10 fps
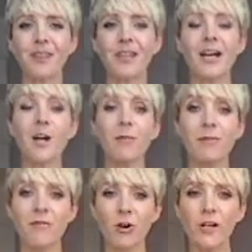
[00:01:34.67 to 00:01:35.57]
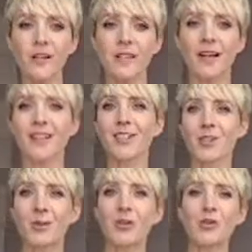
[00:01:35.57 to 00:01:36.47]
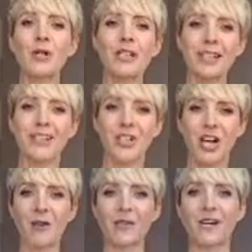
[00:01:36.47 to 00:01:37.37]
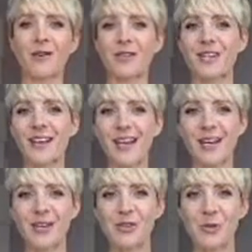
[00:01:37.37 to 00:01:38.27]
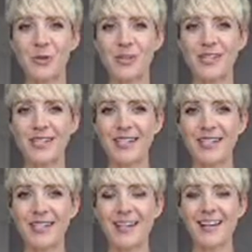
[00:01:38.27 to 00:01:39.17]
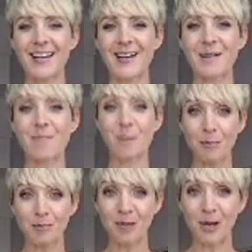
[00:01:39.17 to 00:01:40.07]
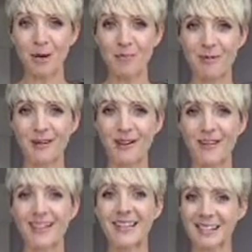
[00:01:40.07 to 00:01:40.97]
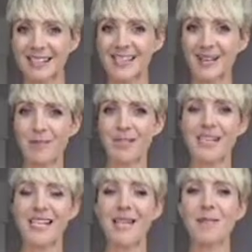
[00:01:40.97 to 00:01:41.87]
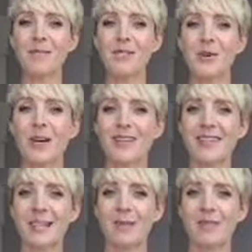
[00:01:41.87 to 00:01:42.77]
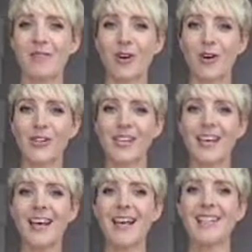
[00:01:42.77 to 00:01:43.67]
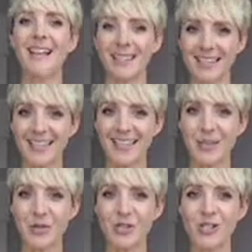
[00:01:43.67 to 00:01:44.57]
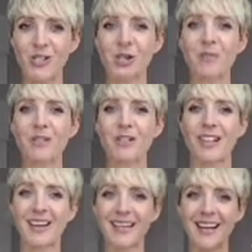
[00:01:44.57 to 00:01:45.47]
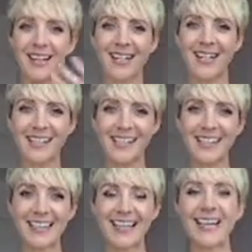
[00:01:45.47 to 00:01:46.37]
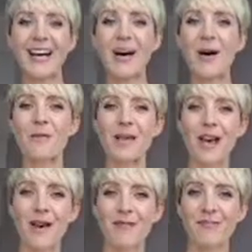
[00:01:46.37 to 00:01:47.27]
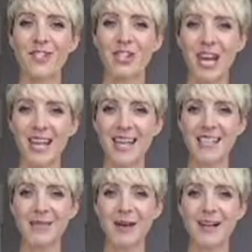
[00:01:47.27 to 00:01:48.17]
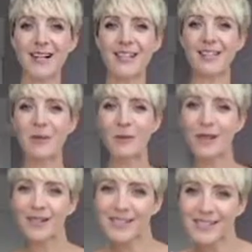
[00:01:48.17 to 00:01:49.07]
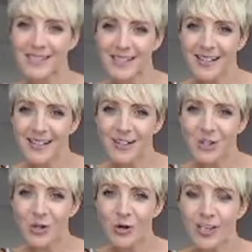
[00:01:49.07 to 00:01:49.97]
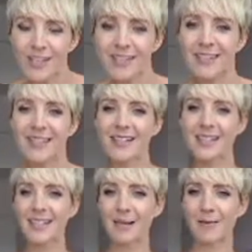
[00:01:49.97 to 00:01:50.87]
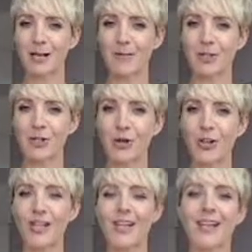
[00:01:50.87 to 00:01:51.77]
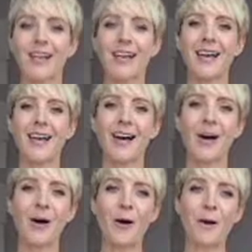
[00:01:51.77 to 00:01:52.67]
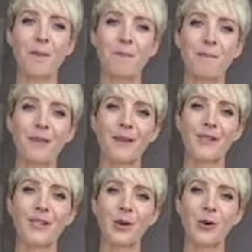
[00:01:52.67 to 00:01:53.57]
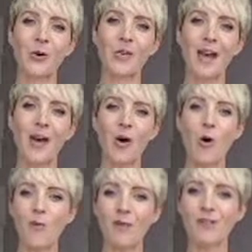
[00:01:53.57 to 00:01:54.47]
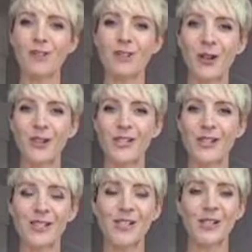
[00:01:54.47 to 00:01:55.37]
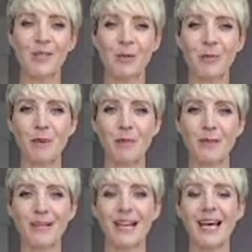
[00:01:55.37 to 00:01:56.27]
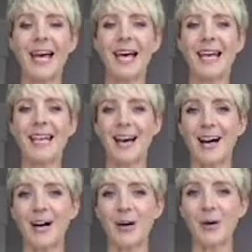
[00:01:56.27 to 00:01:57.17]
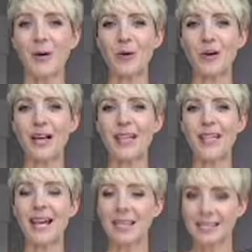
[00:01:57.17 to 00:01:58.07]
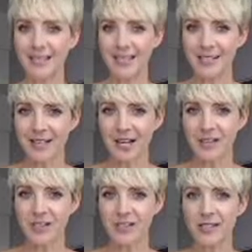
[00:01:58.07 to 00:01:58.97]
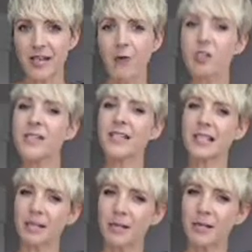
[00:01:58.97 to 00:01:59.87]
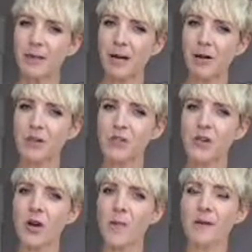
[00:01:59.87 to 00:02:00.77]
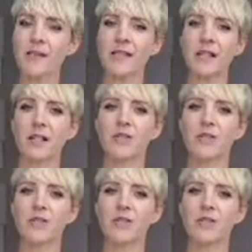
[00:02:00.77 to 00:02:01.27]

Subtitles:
Now, before I start, I just want to do a little shout out to the Bump Club Little Steps team. So I think we've got Natalie, who just jumped online. Hi, Nat. We have Shay as well. Who else is joining? I think Irina might be joining. So yeah, hoping for lots more people. Now, let's get started. Now, just a little bit about myself.